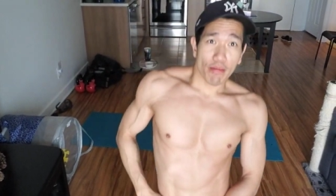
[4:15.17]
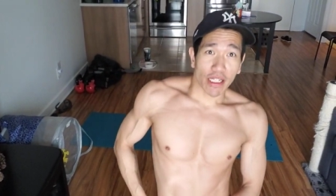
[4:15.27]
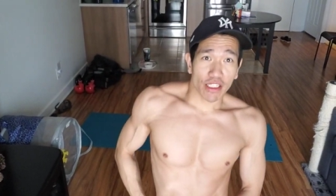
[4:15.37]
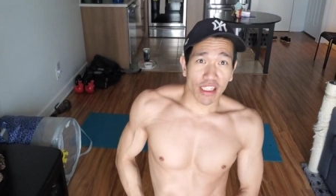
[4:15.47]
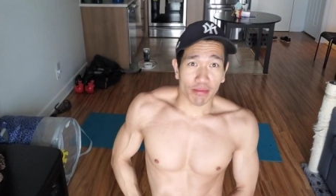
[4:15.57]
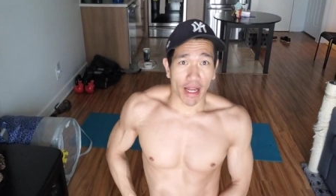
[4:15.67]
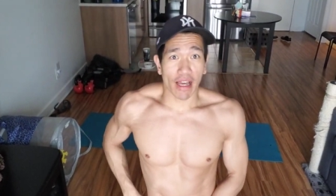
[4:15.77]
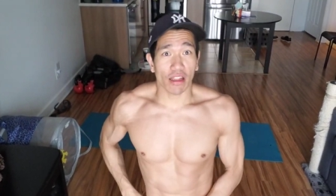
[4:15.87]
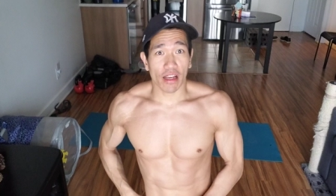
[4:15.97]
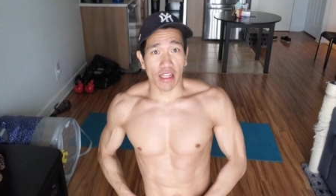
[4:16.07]
mentioned this, but I
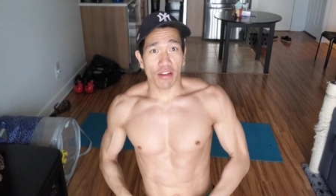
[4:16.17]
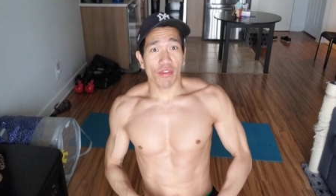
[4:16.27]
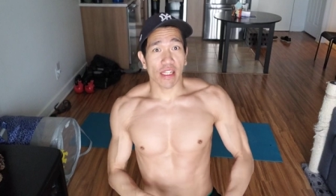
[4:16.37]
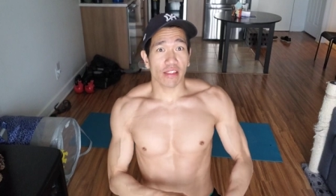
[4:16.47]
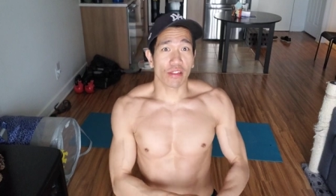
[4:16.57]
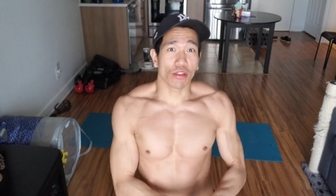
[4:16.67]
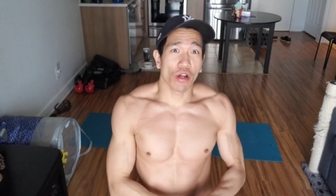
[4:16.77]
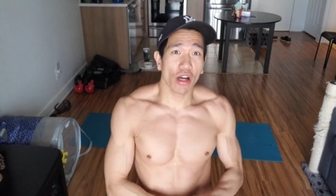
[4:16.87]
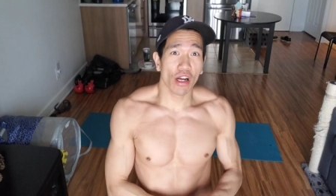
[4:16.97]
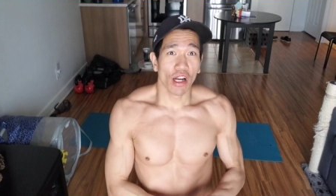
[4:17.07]
had a lot of invites to
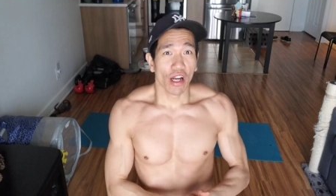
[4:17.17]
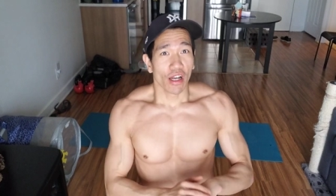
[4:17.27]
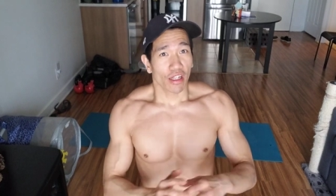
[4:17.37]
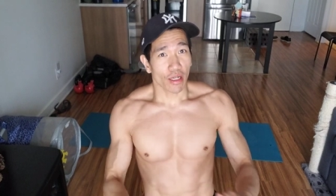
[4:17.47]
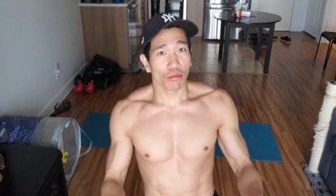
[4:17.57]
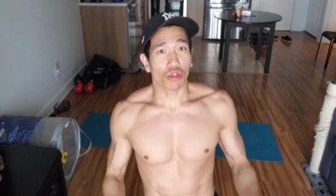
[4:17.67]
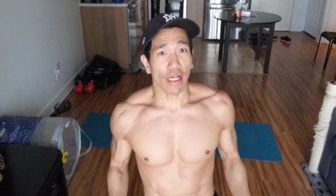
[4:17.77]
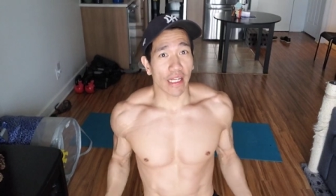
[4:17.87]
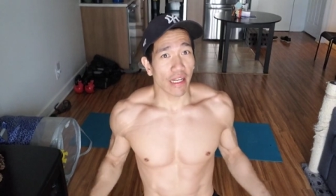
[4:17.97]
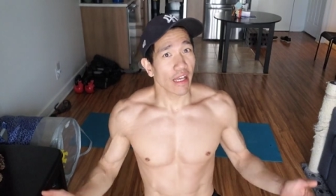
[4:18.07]
come
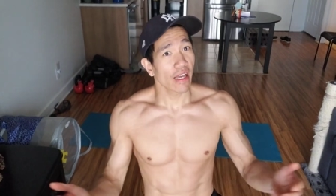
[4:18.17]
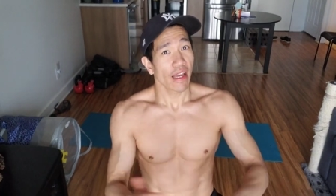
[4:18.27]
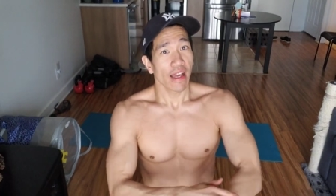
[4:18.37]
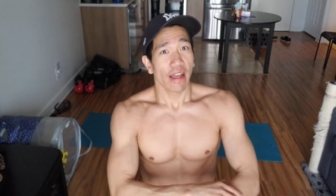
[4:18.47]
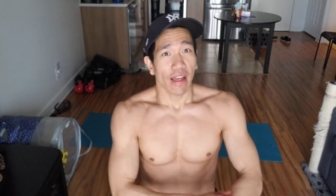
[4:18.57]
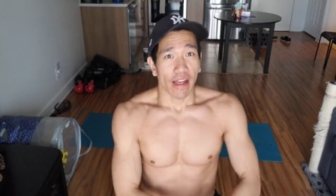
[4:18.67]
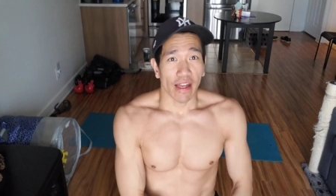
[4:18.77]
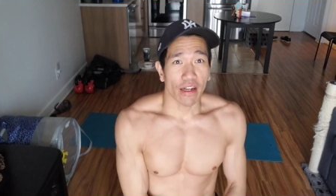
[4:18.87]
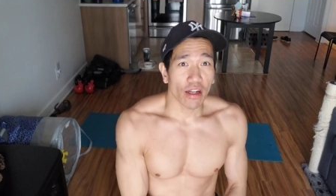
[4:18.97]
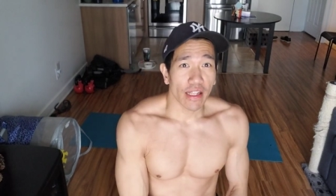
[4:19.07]
train
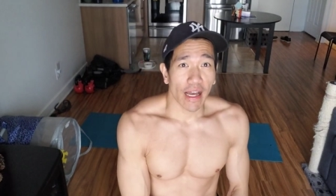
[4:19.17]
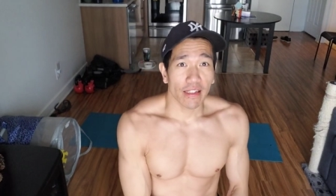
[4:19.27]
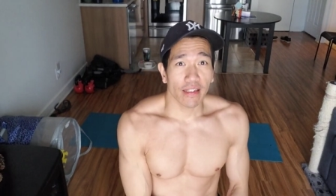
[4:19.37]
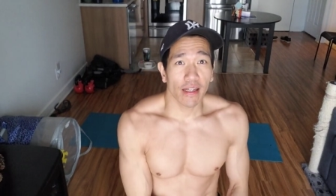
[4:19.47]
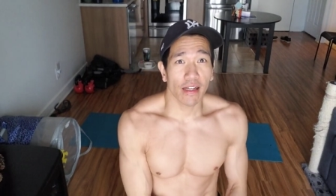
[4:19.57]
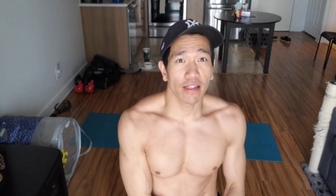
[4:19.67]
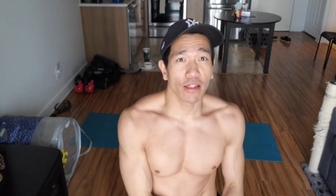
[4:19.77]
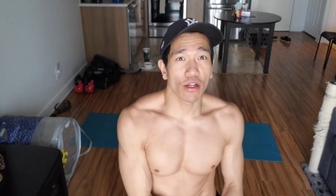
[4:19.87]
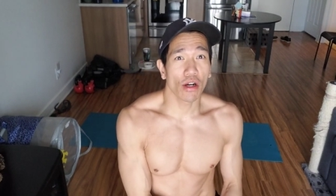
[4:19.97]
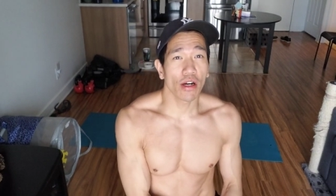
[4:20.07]
and all that, you
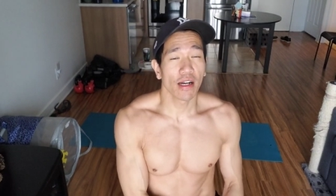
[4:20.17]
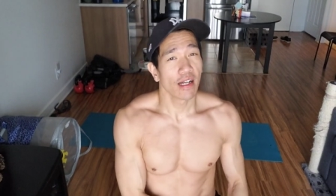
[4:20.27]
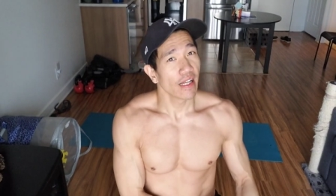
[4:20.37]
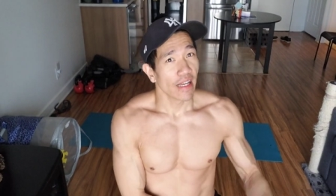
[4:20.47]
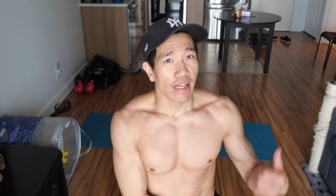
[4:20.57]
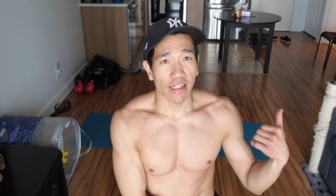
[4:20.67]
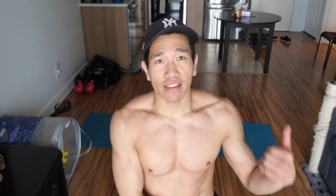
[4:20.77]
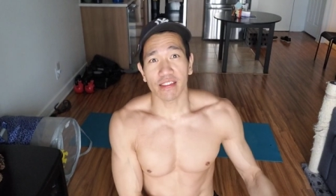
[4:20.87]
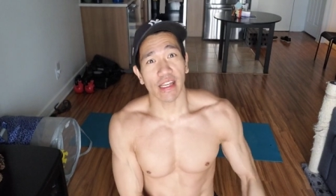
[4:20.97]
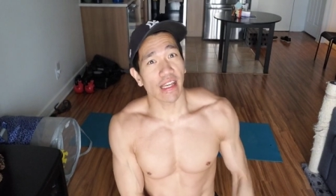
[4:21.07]
know, in the
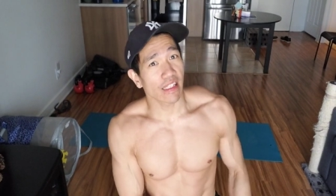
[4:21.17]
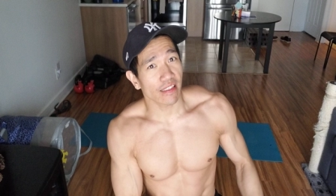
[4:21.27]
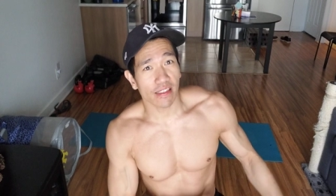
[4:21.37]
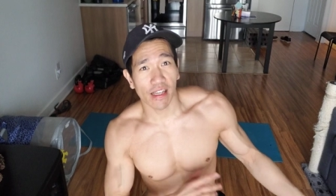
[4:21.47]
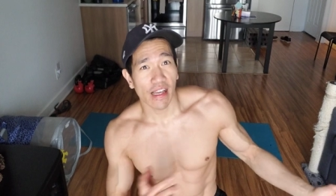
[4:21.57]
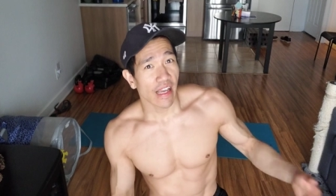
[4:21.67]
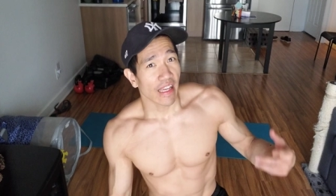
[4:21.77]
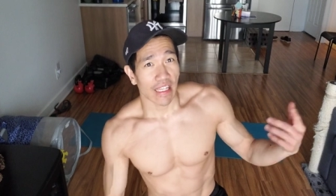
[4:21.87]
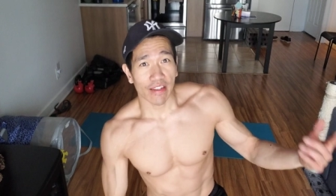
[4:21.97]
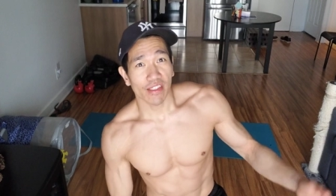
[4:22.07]
States.
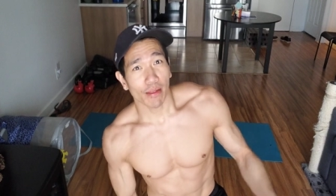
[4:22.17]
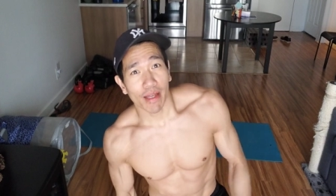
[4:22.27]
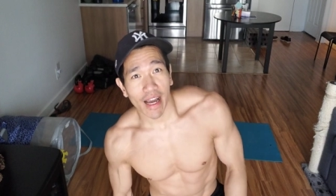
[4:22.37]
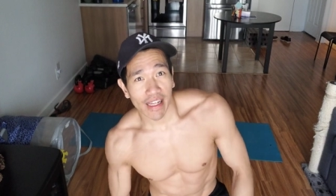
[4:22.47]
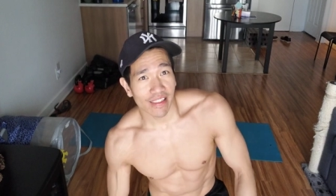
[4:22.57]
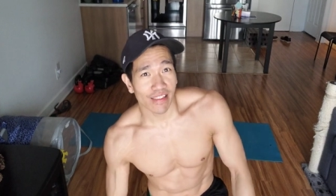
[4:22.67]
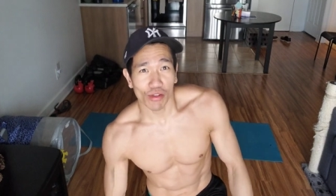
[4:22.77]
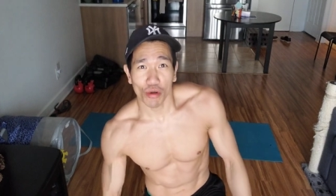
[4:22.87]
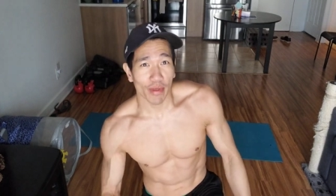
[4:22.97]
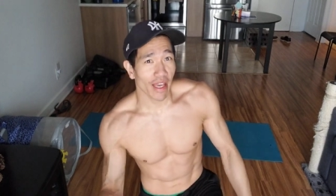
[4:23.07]
Even some guys
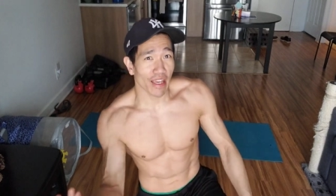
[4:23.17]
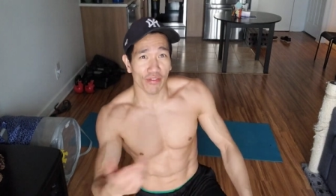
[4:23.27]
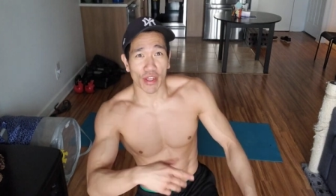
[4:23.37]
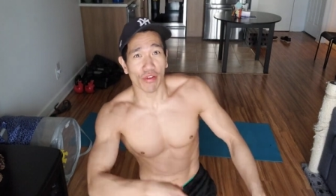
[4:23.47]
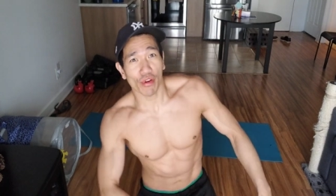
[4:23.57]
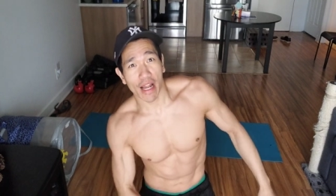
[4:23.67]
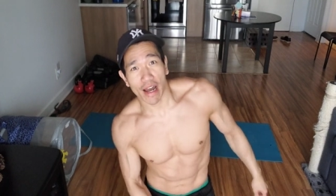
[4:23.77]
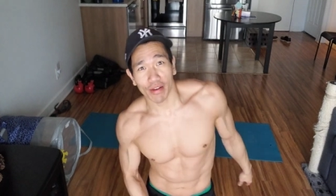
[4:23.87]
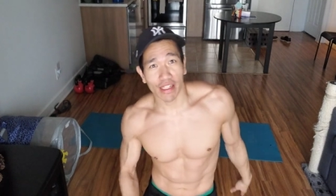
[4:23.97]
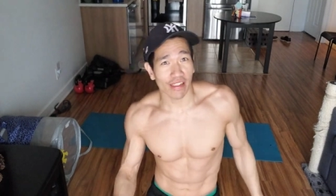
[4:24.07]
told me, hey, if you're ever
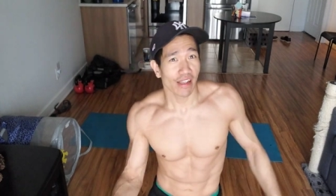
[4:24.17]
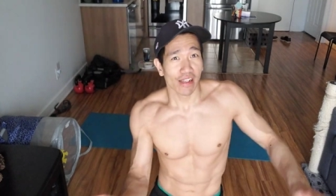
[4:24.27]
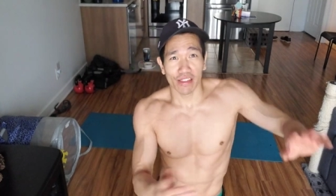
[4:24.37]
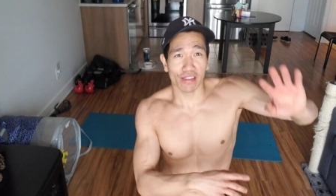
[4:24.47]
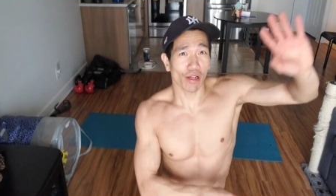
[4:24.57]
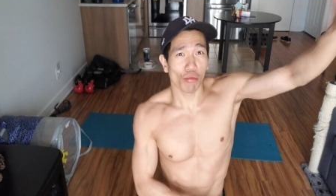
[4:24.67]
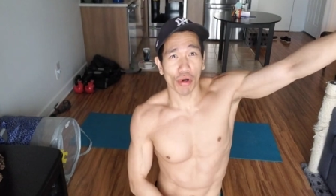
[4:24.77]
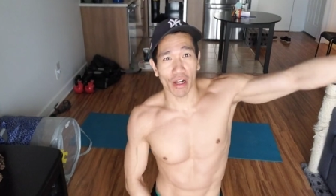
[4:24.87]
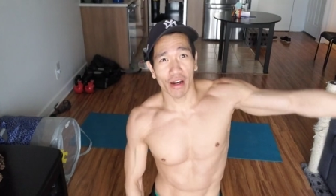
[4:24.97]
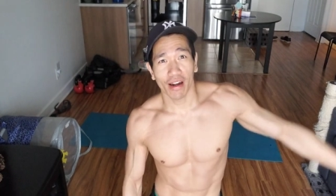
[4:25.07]
down in
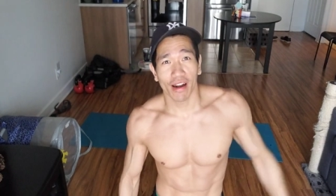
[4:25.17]
somewhere